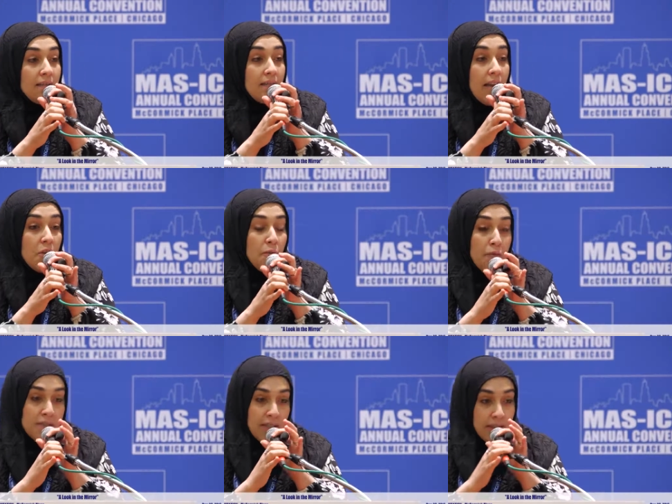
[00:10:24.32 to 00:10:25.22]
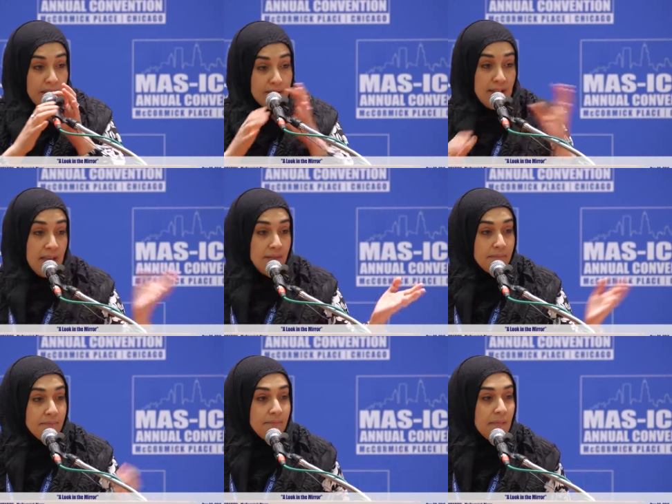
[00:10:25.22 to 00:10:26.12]
that you physically see,
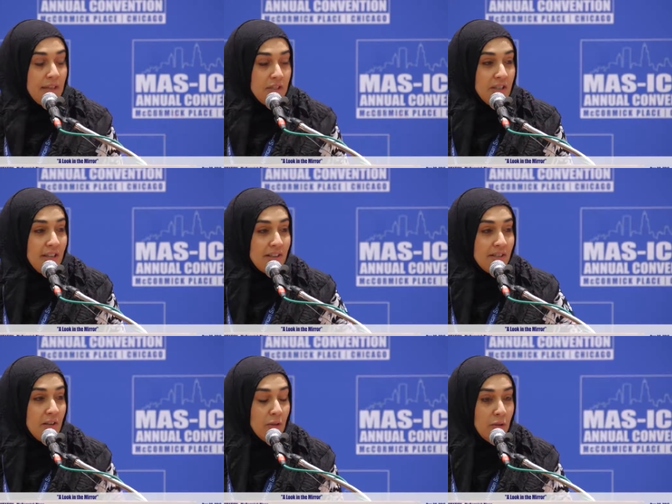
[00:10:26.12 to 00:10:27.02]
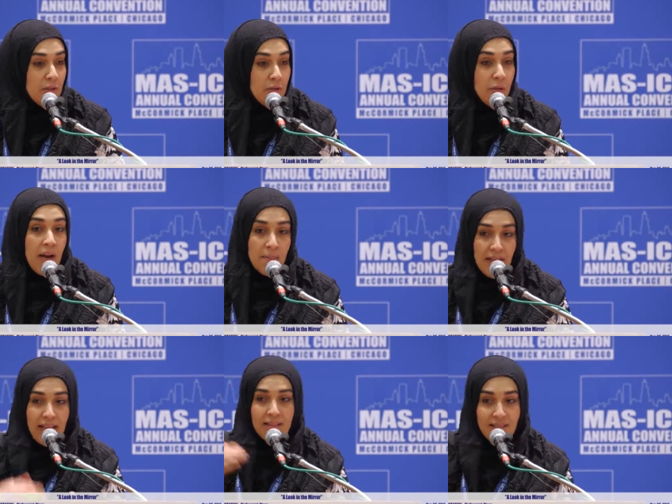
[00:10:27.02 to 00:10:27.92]
as Sheikh Yasser alluded to, and I'm going
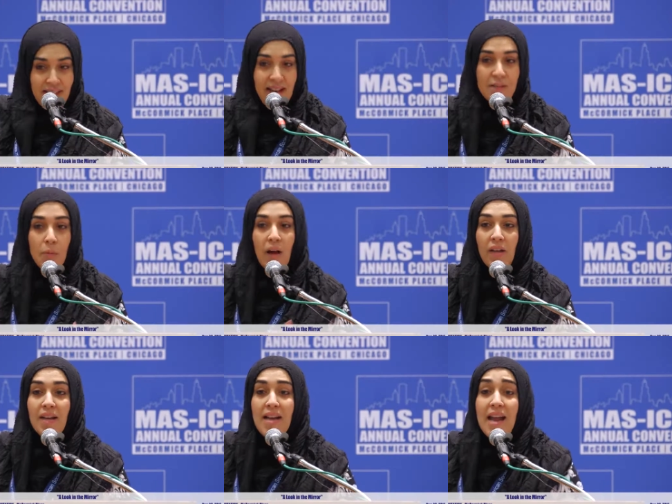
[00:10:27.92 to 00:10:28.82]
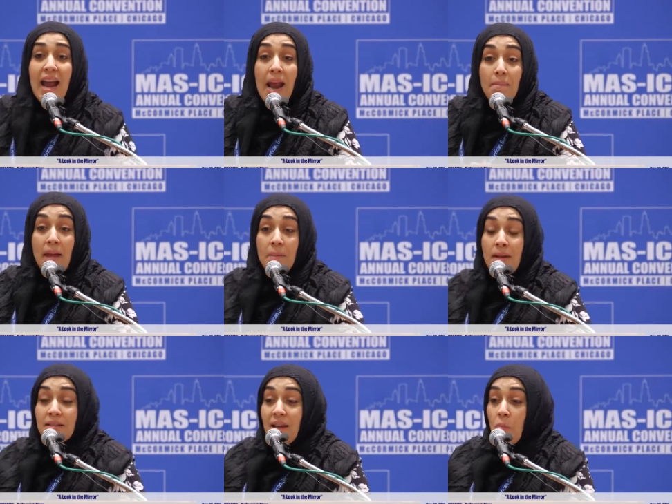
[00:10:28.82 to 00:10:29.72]
to get to that as well. It may
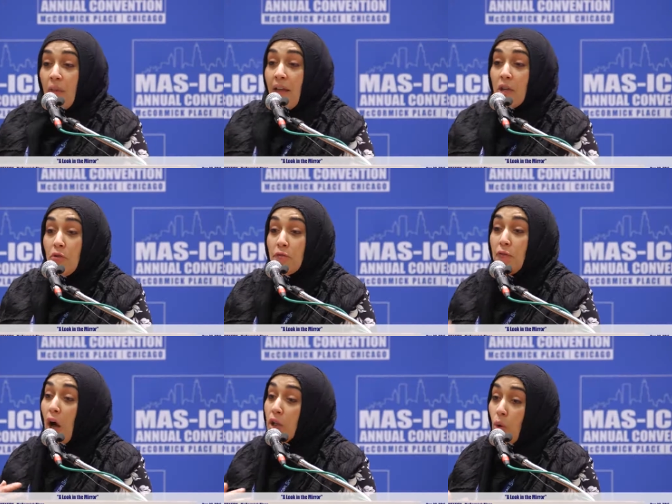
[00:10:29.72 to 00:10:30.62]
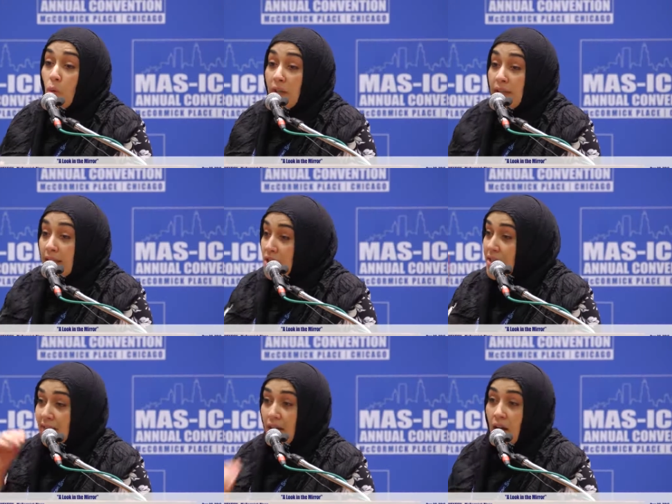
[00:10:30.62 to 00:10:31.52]
be someone that you follow
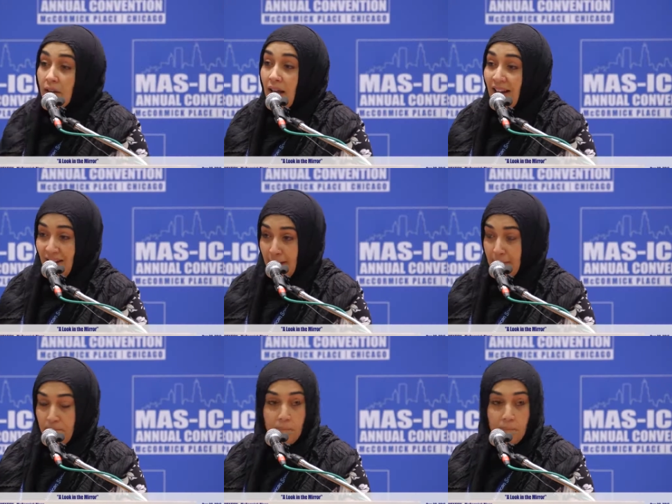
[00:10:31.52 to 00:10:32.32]
religiously online.